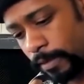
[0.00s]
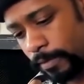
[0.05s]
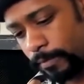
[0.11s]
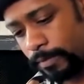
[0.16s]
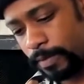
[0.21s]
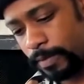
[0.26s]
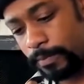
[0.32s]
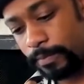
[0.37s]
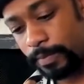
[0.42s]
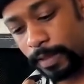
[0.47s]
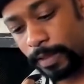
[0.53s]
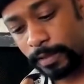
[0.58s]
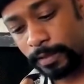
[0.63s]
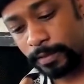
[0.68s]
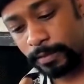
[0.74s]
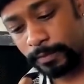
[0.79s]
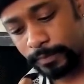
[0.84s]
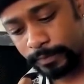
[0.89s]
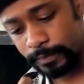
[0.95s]
be
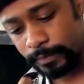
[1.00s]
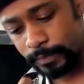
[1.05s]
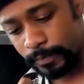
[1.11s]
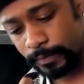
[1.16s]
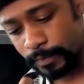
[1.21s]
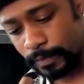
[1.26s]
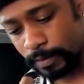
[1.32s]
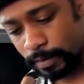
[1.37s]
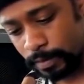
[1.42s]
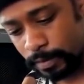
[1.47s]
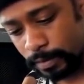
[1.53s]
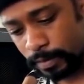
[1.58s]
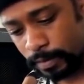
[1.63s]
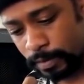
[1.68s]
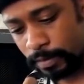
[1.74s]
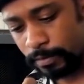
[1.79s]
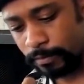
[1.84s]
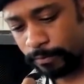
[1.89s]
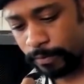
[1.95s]
better
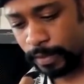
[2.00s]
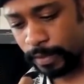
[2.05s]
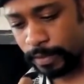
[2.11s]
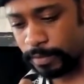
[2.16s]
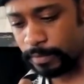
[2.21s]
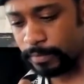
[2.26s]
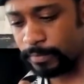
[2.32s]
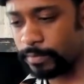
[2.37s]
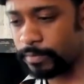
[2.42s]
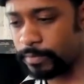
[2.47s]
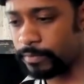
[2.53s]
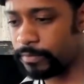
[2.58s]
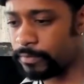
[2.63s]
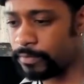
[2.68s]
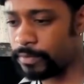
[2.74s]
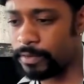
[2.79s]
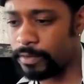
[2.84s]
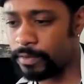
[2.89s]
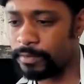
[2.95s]
in the fight to move
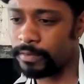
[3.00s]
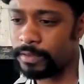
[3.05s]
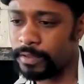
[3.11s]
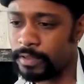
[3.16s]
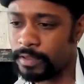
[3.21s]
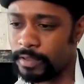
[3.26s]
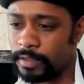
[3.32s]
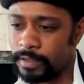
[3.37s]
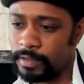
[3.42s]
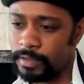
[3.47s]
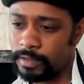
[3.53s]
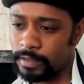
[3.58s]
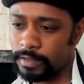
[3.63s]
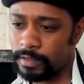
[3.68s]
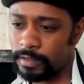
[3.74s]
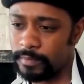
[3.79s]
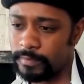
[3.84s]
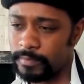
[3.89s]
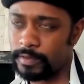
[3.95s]
forward.
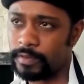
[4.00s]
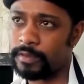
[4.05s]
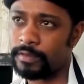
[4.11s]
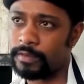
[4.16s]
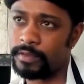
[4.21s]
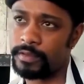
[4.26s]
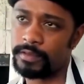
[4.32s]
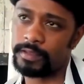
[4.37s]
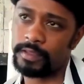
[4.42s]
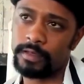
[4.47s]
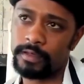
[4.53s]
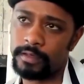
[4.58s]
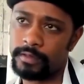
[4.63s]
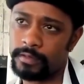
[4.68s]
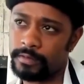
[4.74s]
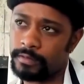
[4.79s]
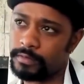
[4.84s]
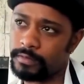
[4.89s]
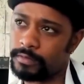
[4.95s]
In your own
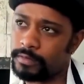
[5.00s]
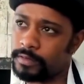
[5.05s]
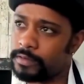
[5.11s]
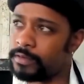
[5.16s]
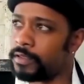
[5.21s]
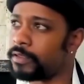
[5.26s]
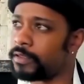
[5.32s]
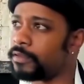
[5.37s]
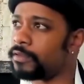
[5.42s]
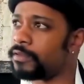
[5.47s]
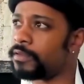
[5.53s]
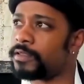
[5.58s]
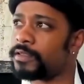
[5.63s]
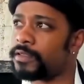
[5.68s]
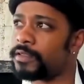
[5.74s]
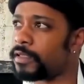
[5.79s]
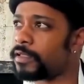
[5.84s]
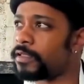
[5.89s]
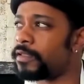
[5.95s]
internal struggle,
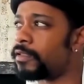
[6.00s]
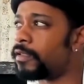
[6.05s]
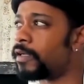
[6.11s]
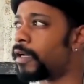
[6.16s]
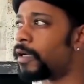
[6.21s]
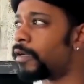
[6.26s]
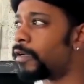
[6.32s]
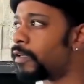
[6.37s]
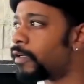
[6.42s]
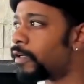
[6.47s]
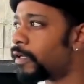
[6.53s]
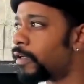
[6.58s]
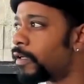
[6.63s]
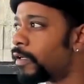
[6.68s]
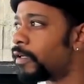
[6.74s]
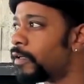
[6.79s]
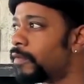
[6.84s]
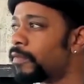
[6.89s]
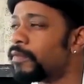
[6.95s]
it's like you gotta
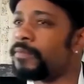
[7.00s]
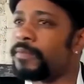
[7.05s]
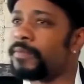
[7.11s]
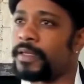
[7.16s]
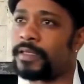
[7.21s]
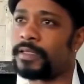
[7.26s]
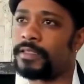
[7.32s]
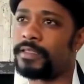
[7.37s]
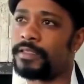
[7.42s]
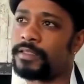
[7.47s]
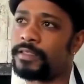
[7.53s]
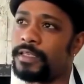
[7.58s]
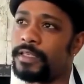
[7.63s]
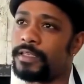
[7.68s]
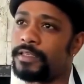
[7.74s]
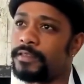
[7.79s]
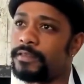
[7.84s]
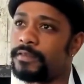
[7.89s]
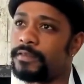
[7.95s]
make a
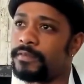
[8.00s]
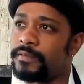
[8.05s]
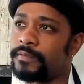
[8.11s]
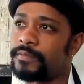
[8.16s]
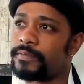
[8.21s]
decision.